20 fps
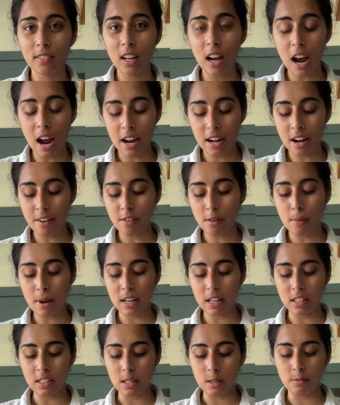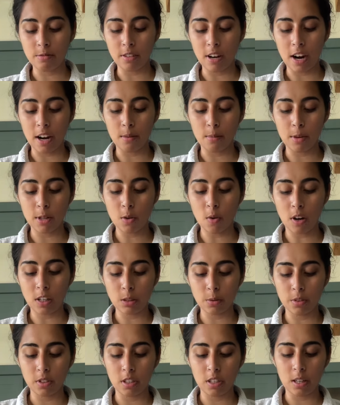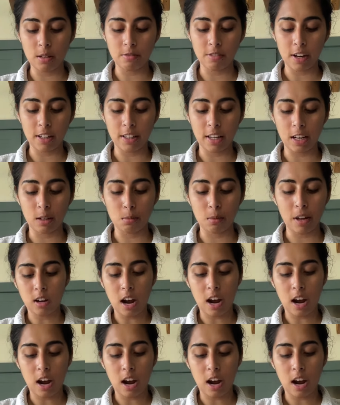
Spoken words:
I never make it deep fried, but you are supposed to deep fry the eggplant.